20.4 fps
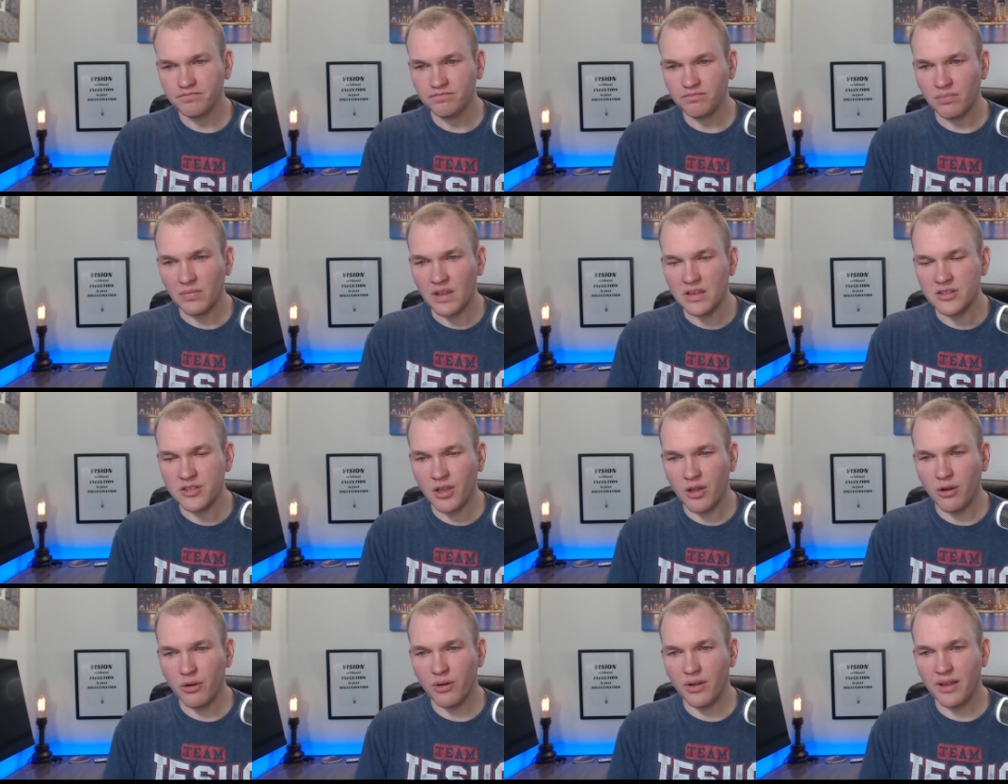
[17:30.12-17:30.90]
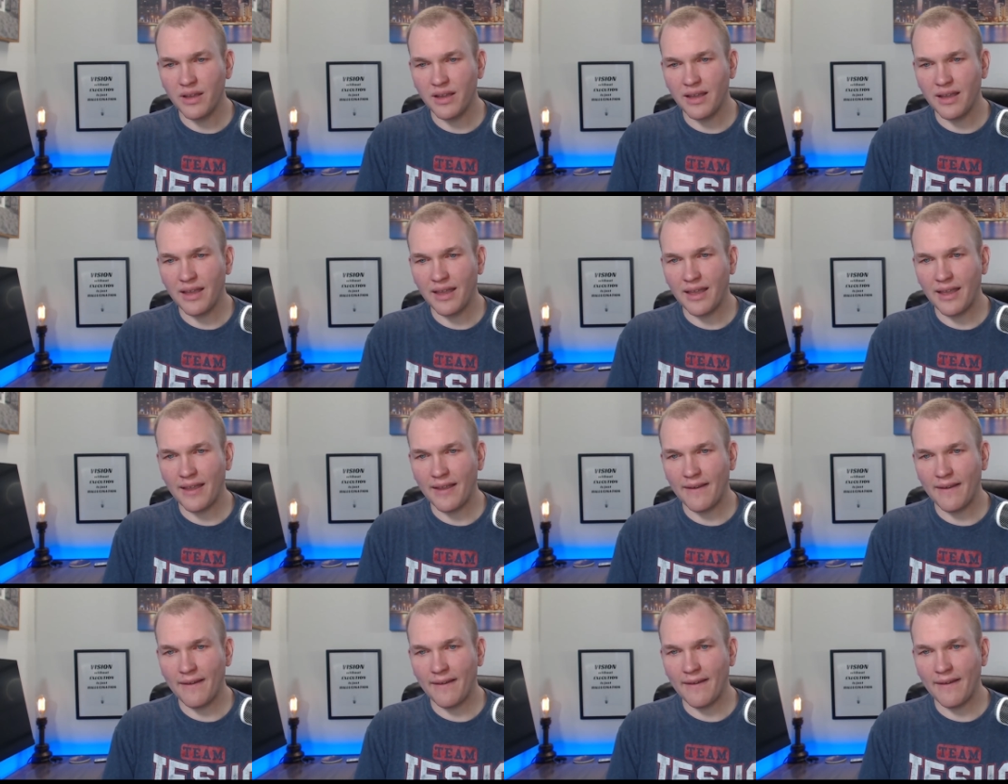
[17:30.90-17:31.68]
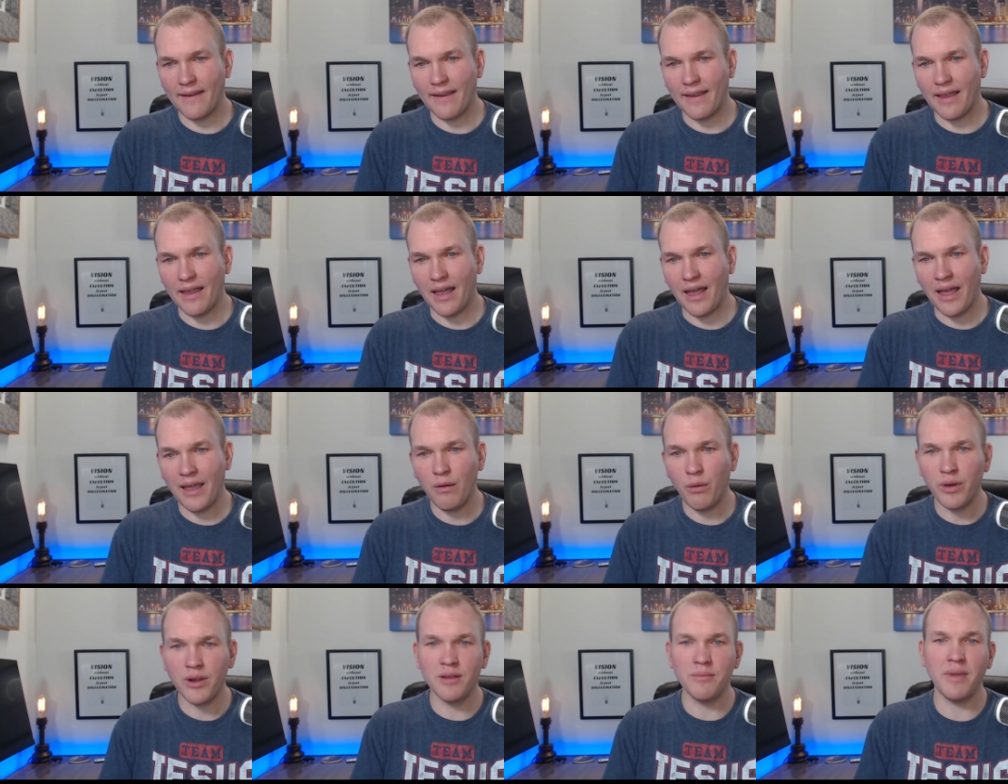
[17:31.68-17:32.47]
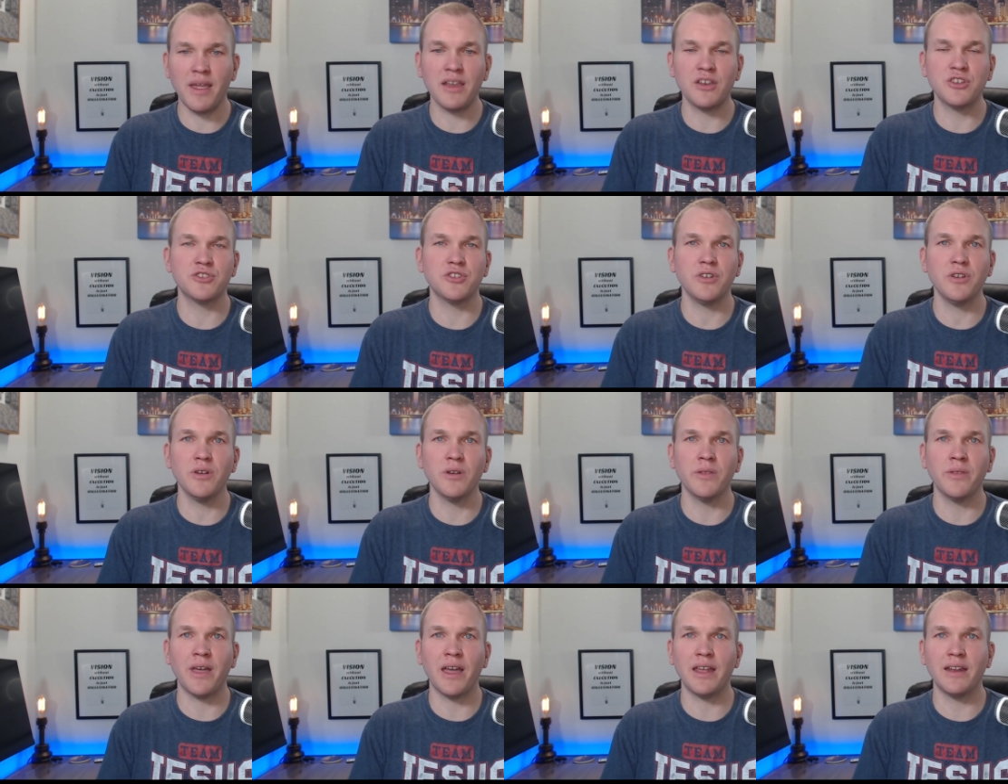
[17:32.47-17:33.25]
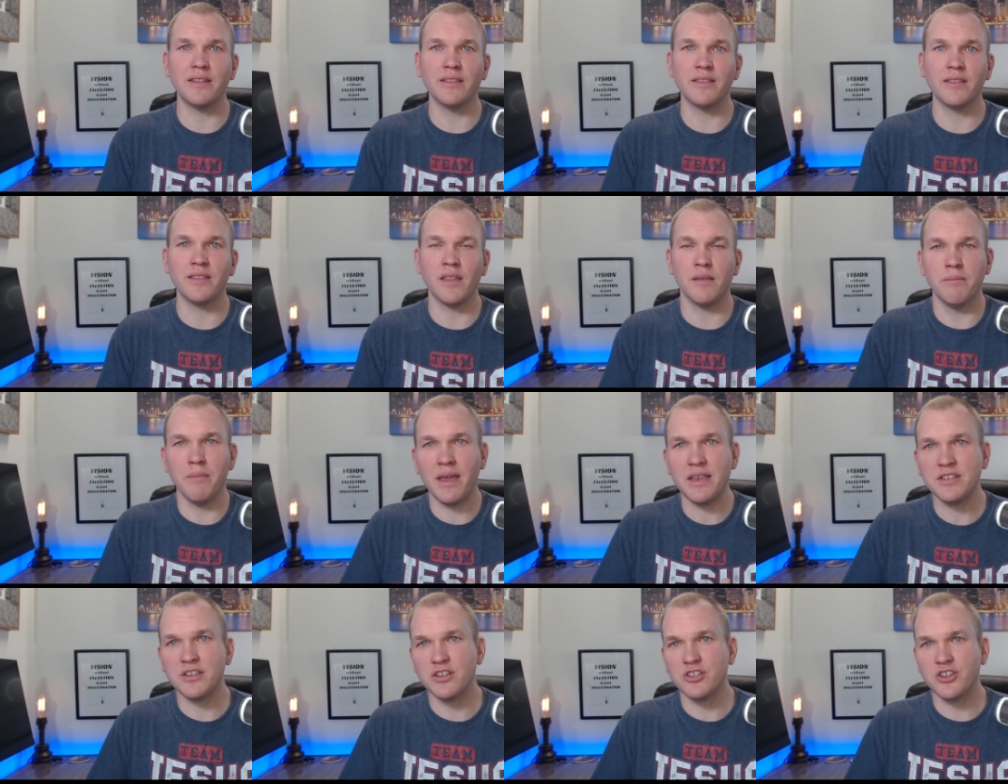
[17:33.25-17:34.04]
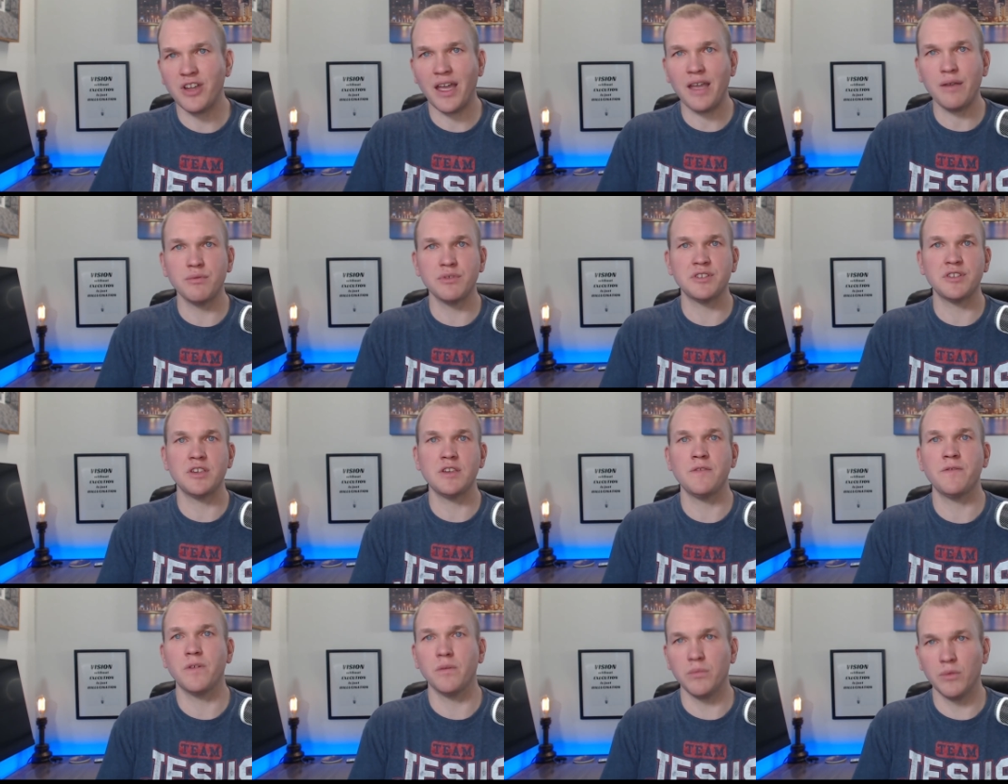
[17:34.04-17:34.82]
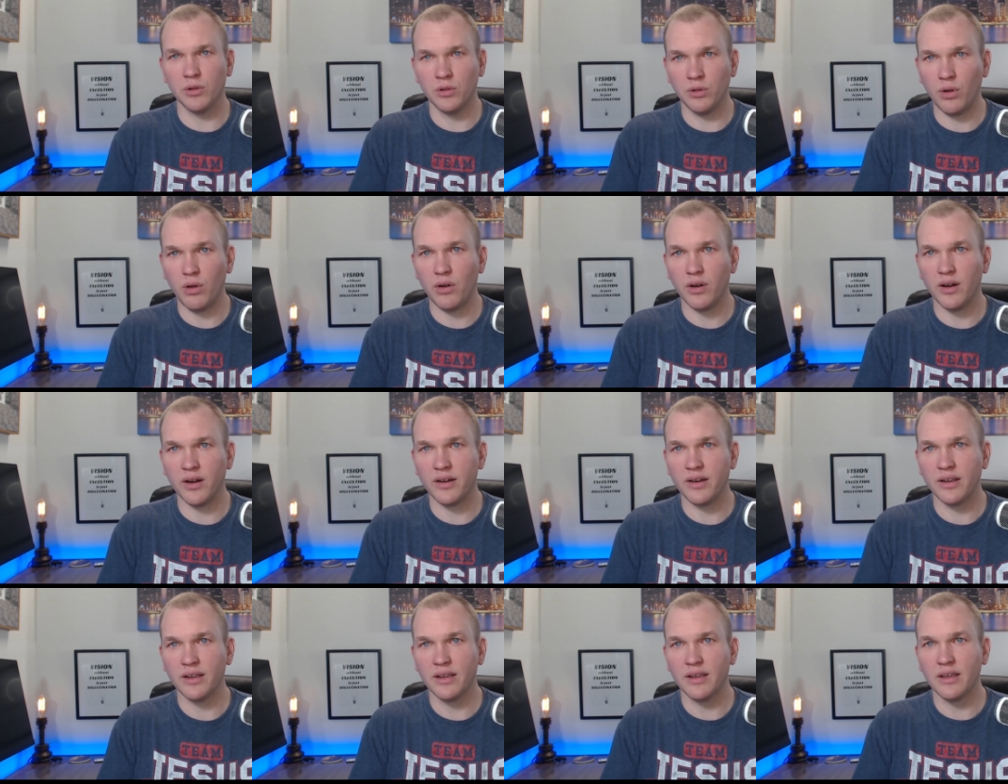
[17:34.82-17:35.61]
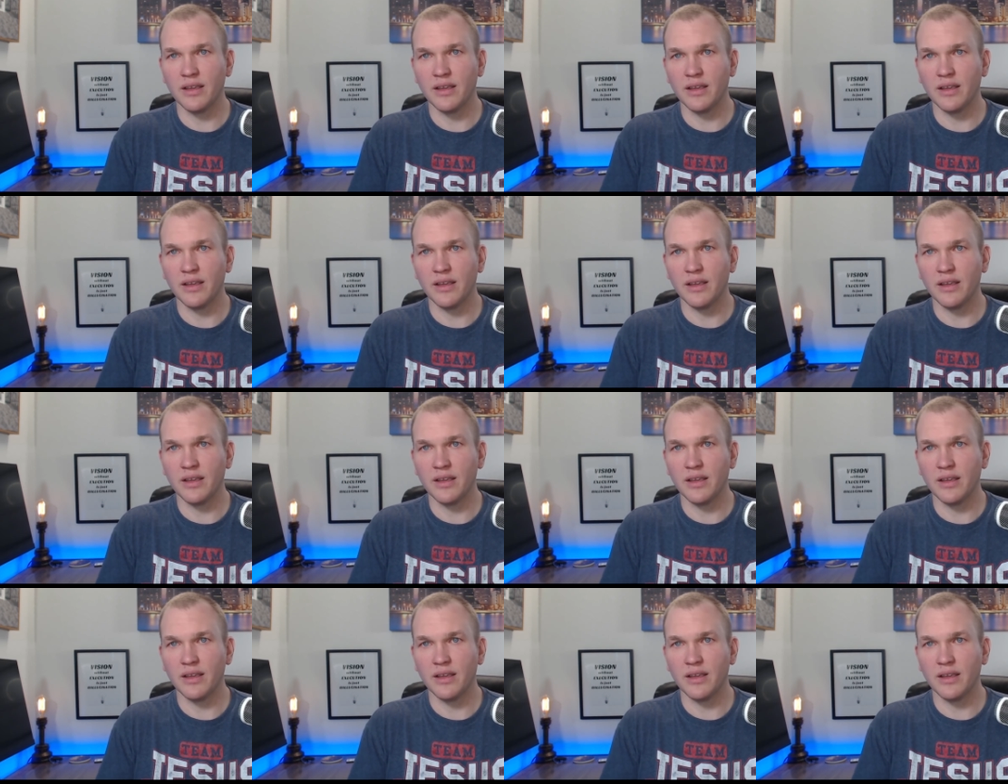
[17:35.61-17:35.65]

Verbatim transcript: So I want to make sure that the message I receive from the Lord,